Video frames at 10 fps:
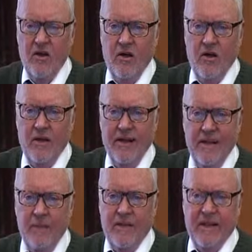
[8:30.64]
a
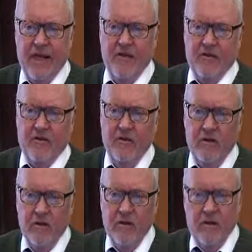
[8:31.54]
little bit later,
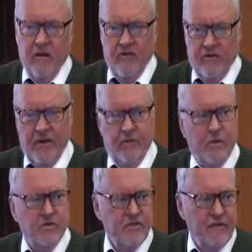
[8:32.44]
really,
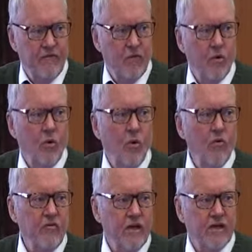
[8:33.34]
because they were
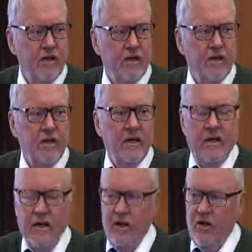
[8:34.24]
already
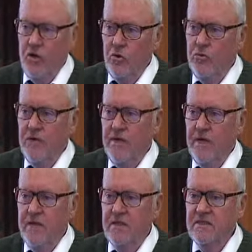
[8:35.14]
included
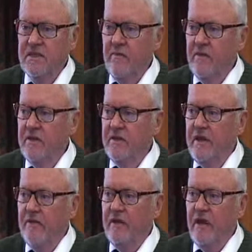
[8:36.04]
in something
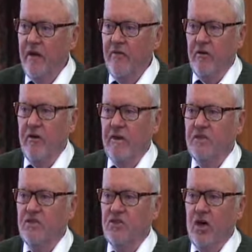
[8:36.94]
David Glover
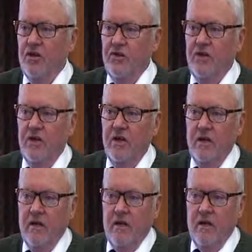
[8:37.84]
had started
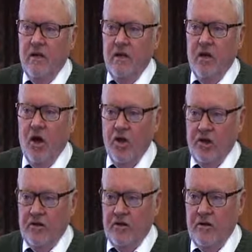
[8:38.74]

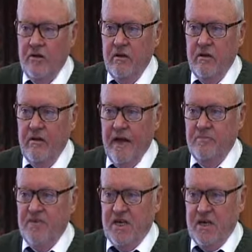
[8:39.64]
earlier,
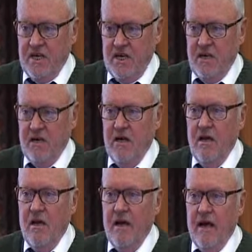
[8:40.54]
EPSI,
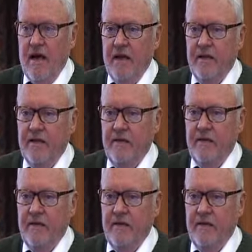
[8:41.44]
and